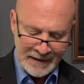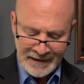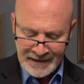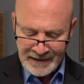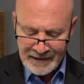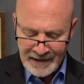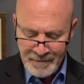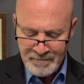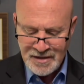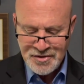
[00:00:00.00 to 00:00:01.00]
let
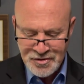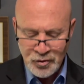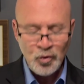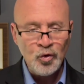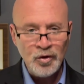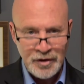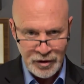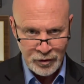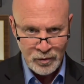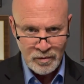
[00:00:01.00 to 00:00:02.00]
me school
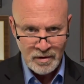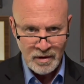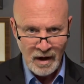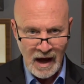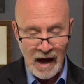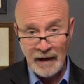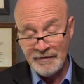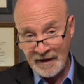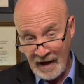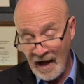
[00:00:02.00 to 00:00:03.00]
you on the
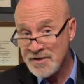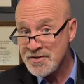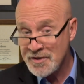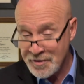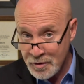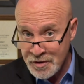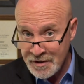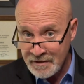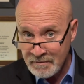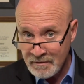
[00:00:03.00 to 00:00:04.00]
Constitution